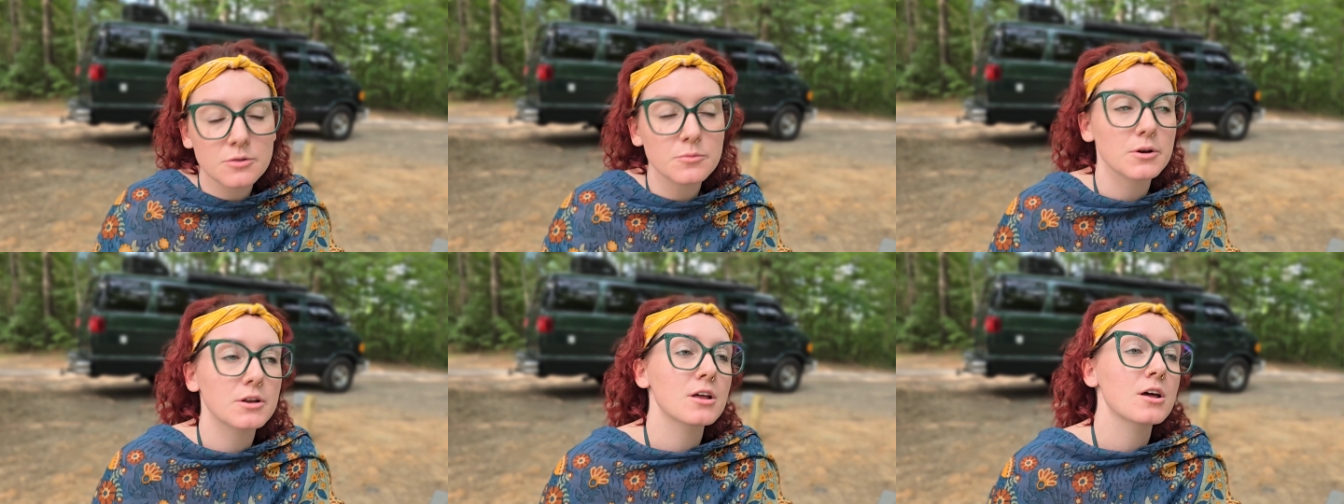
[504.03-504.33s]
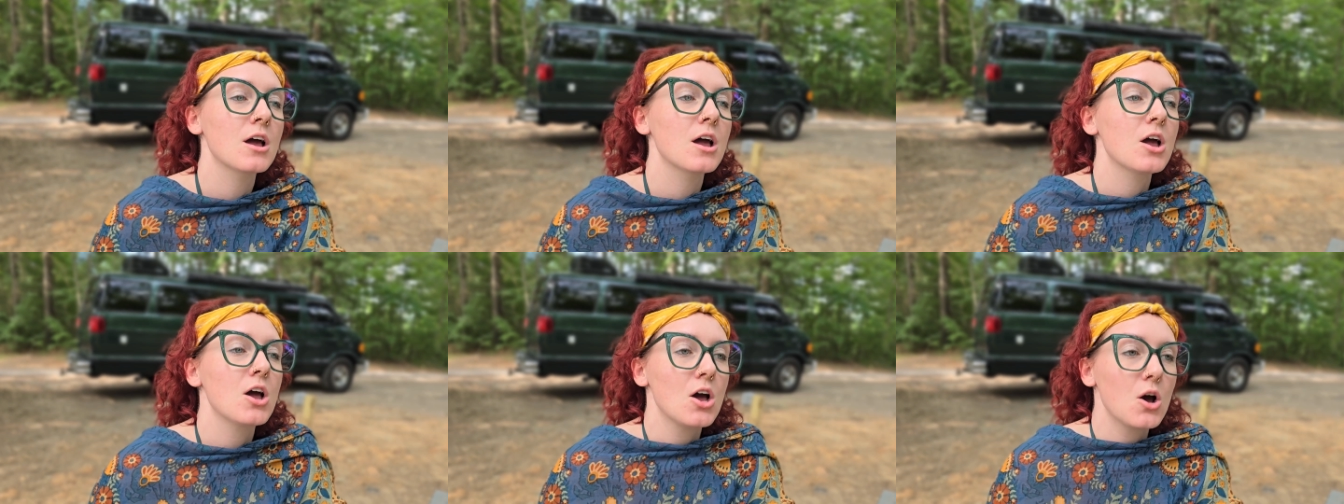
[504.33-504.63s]
But
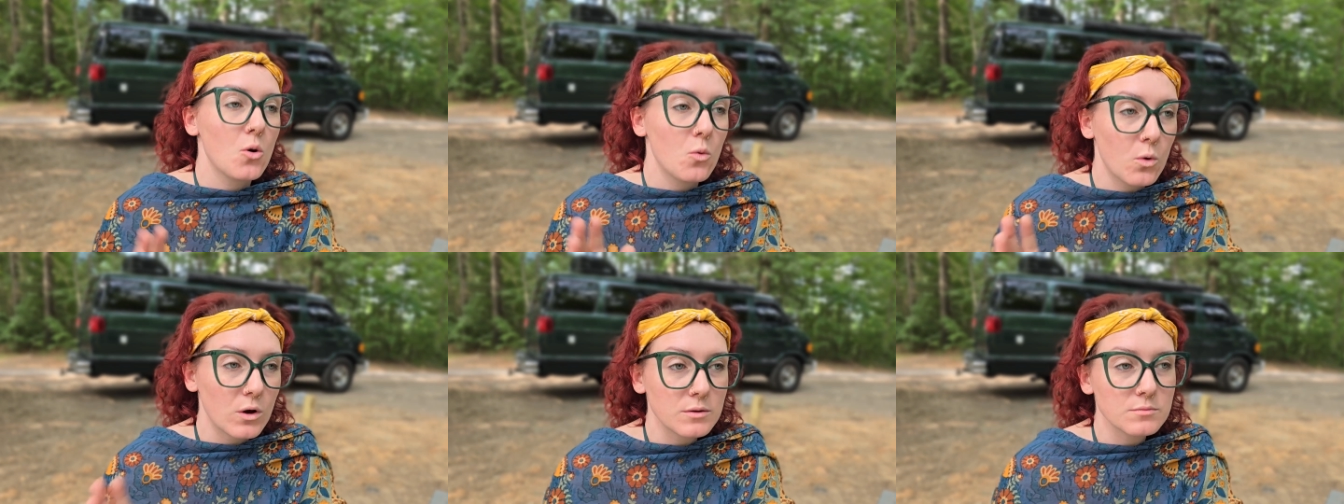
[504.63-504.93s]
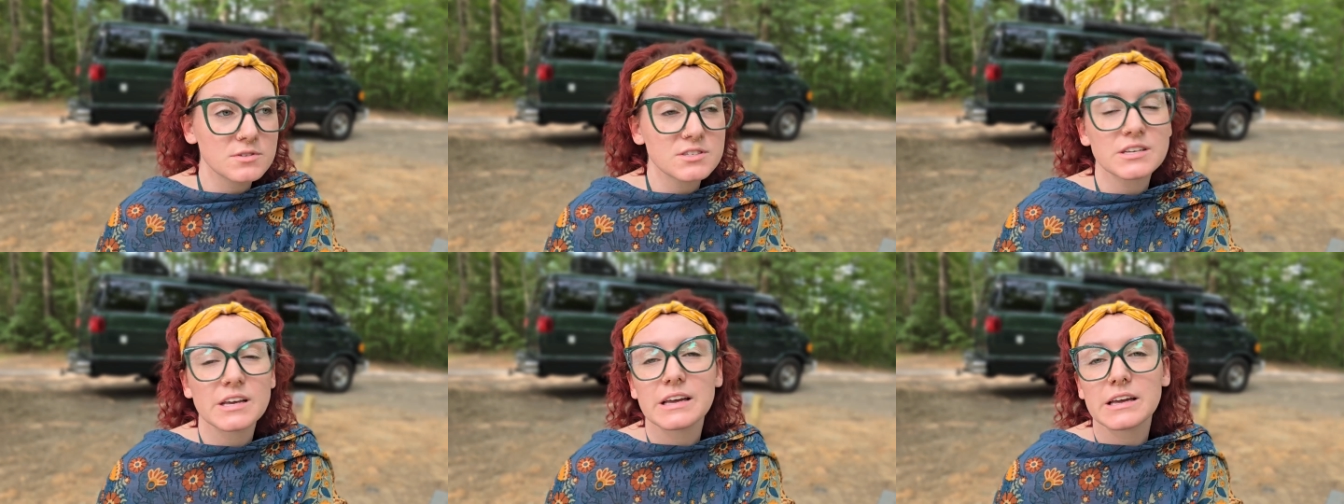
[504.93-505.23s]
what I'm
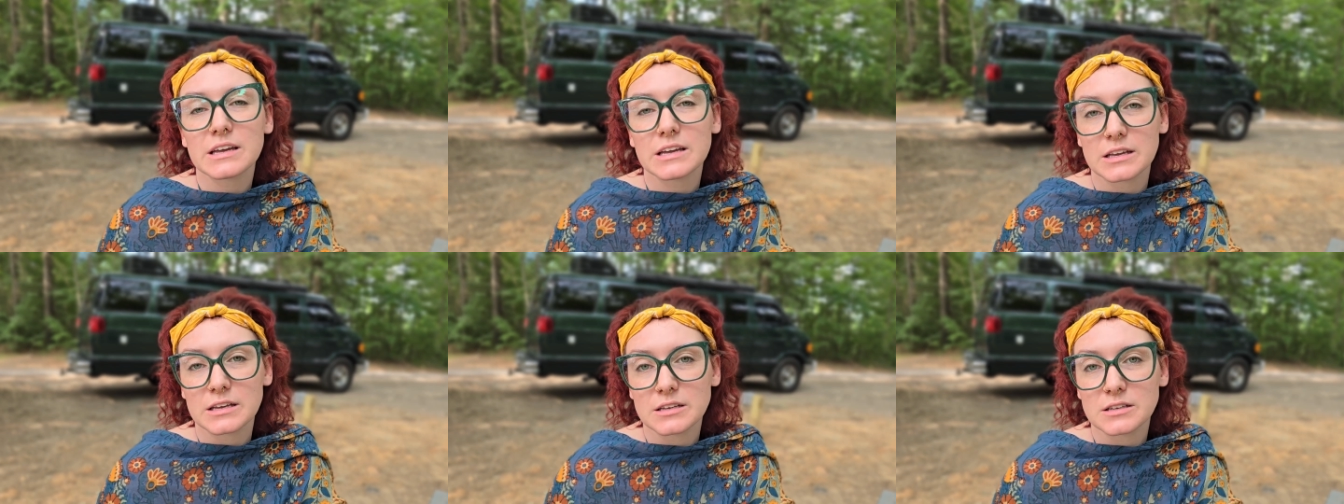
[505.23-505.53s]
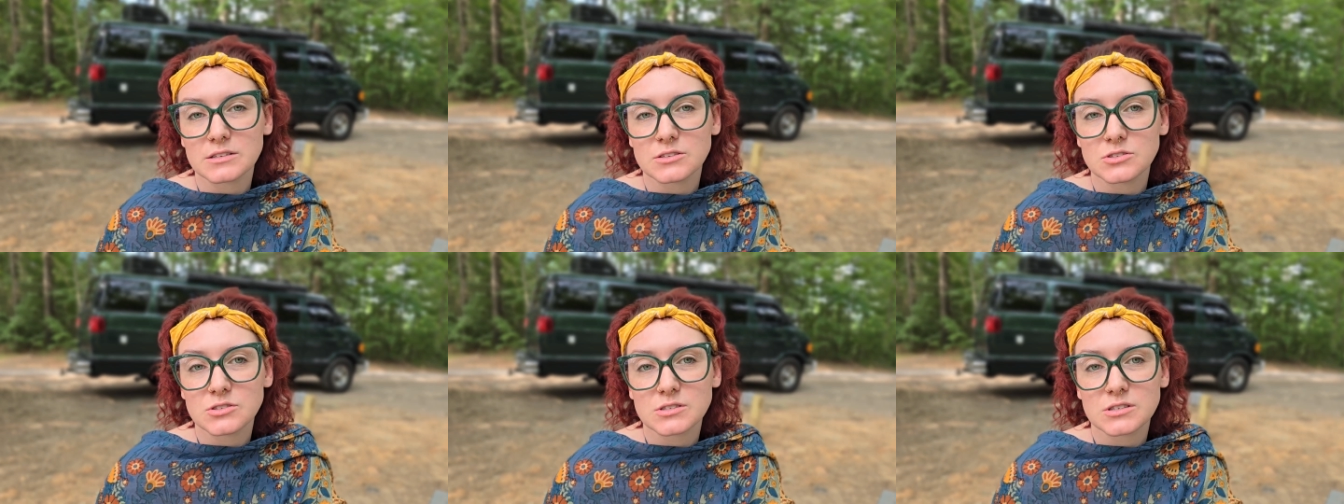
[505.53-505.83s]
saying
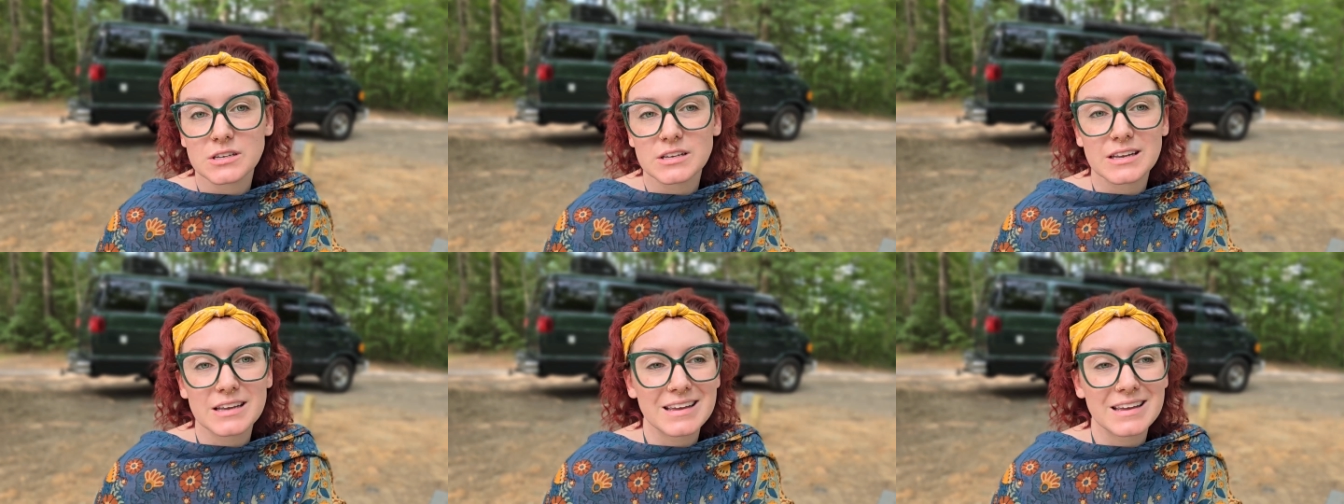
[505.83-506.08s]
is,